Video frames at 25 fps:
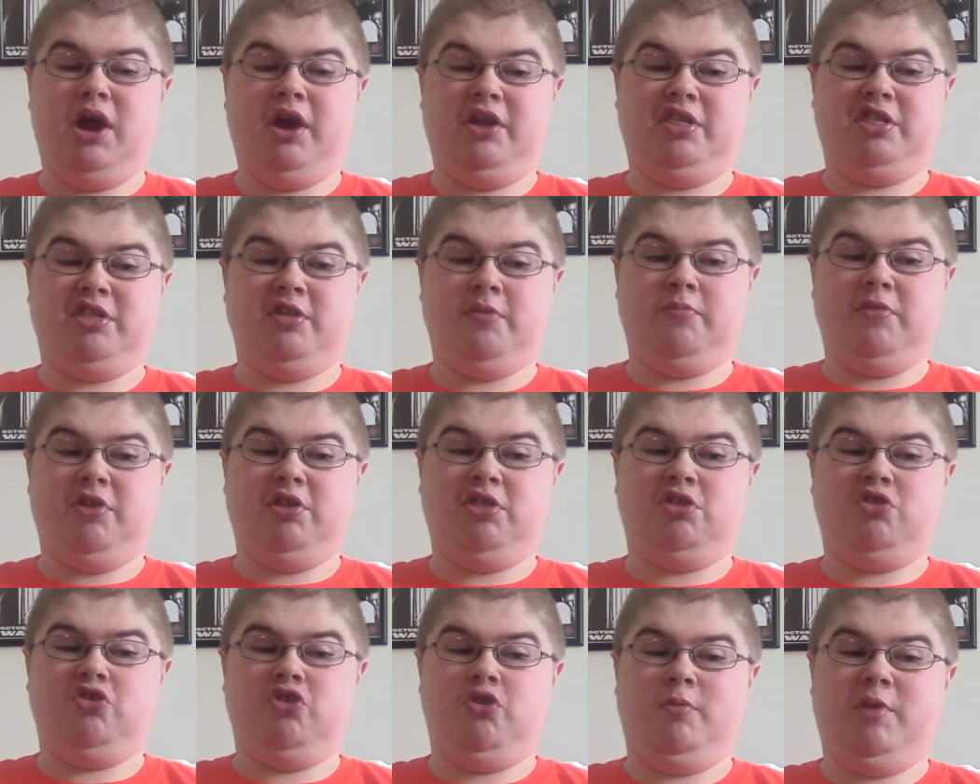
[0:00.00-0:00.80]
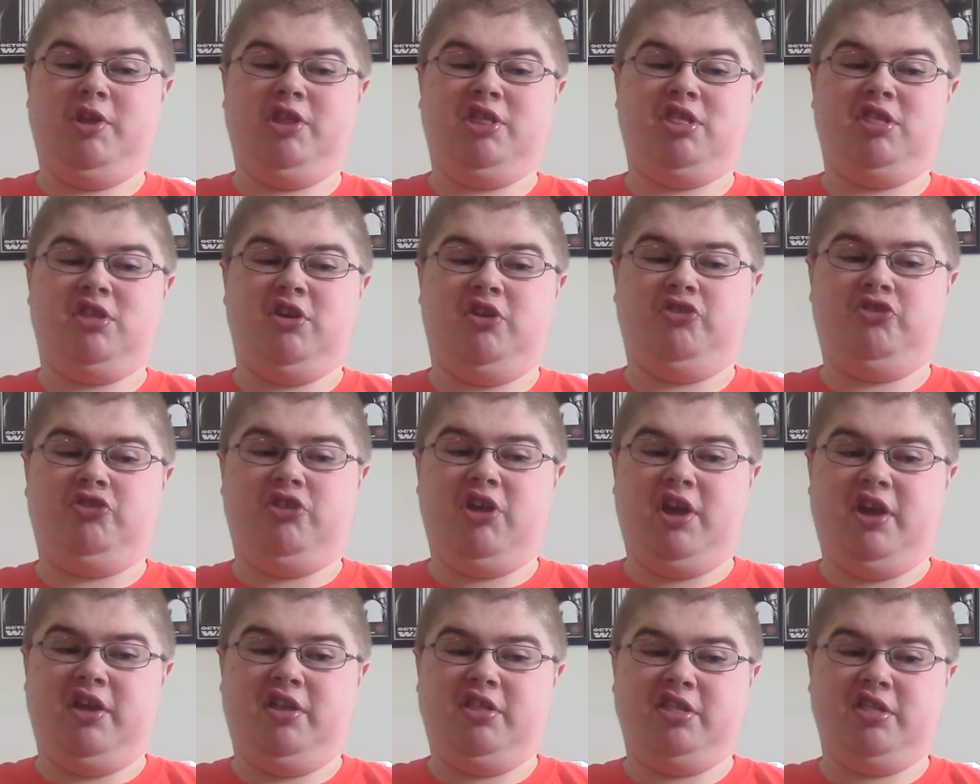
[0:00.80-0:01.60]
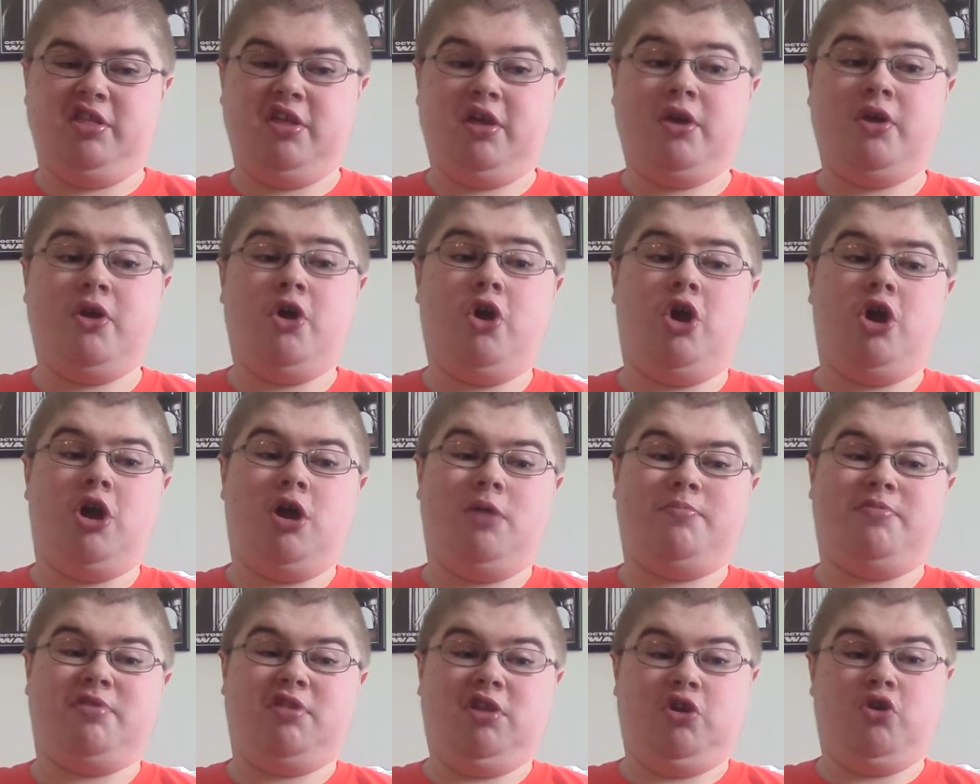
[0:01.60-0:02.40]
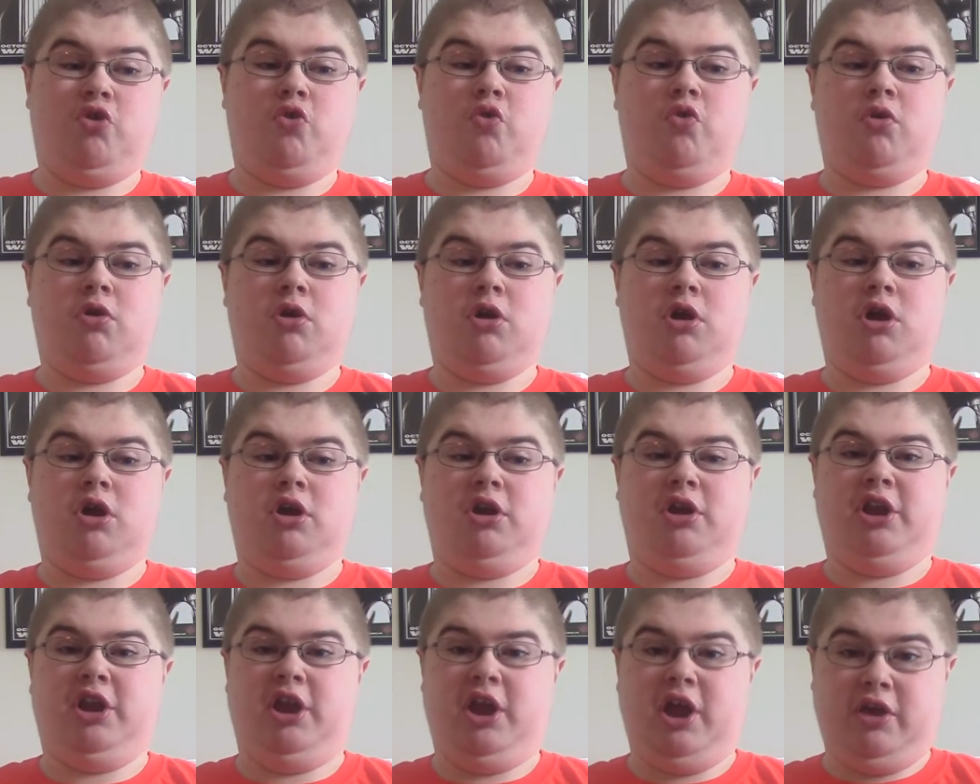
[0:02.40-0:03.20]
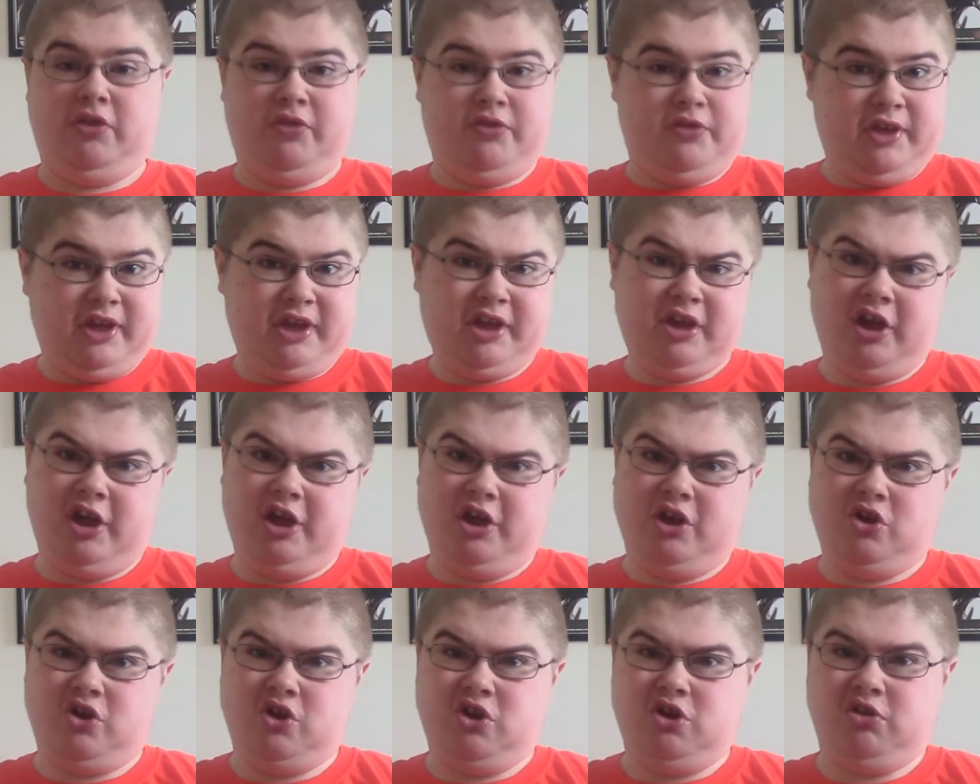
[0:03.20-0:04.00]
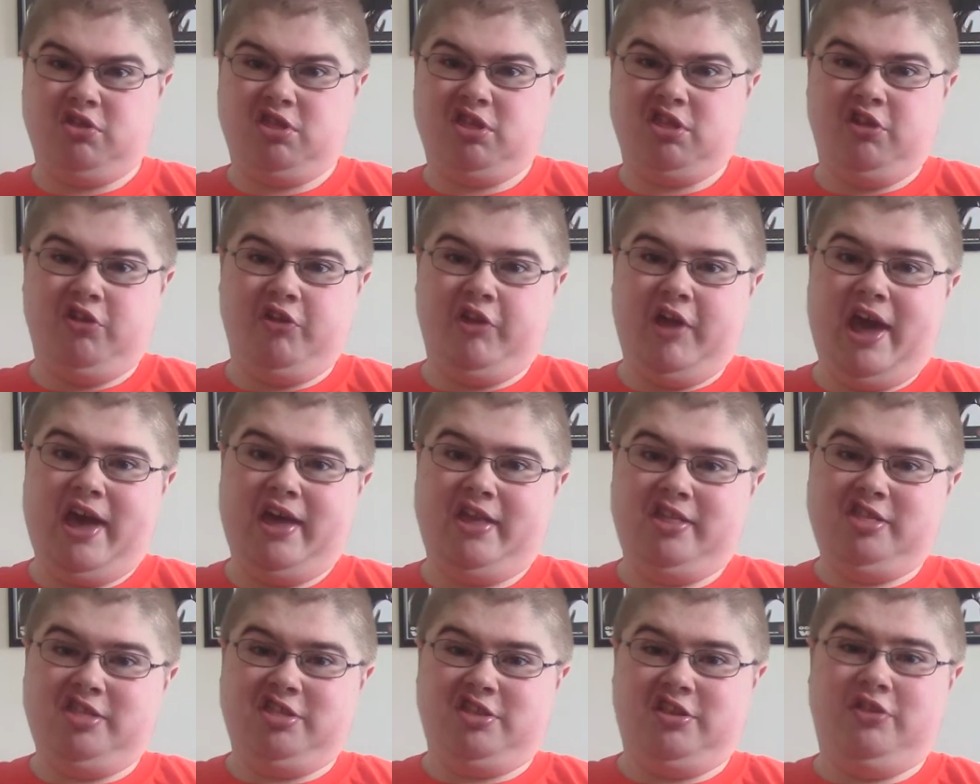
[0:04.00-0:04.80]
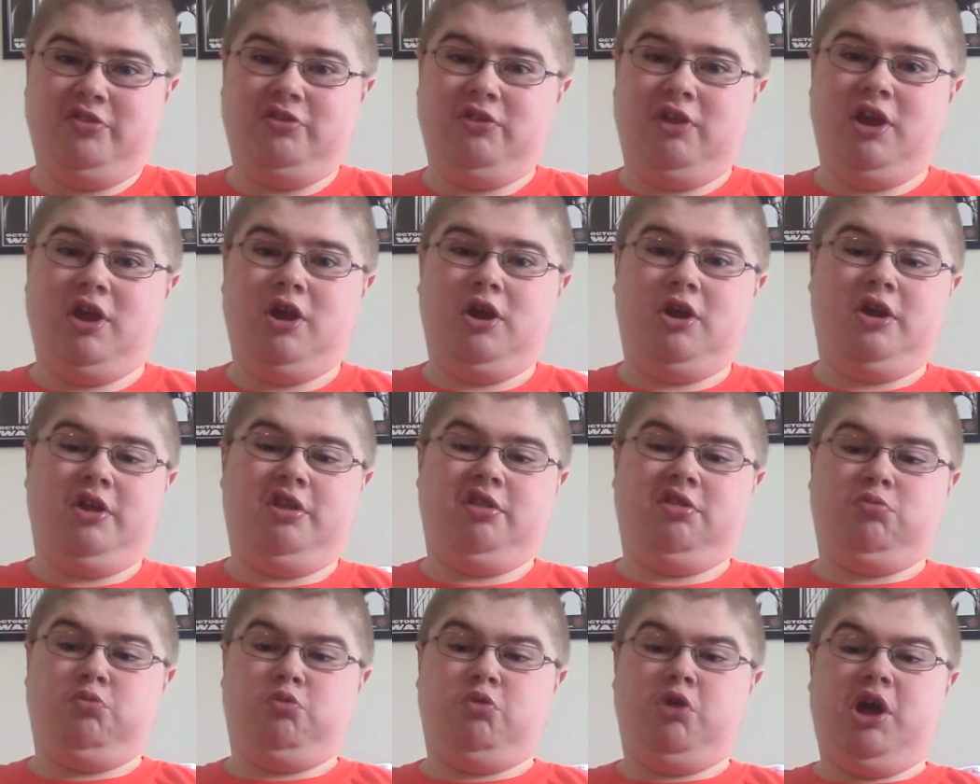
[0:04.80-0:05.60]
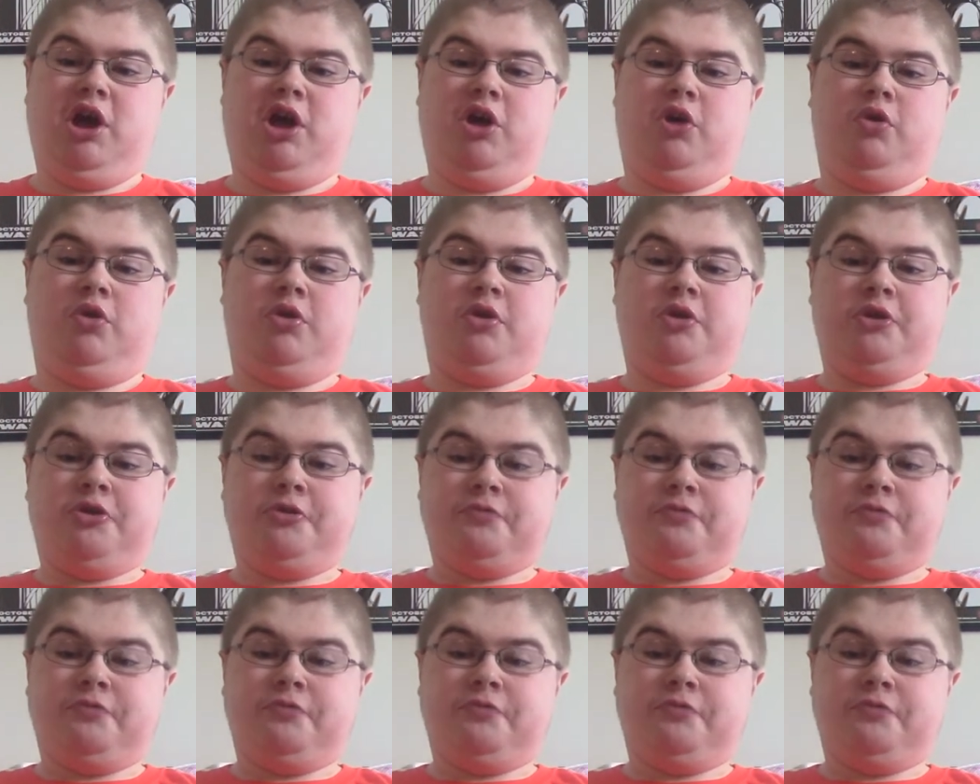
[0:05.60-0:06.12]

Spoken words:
some instruments such as harpsichord, and I think I heard Celeste in there as well.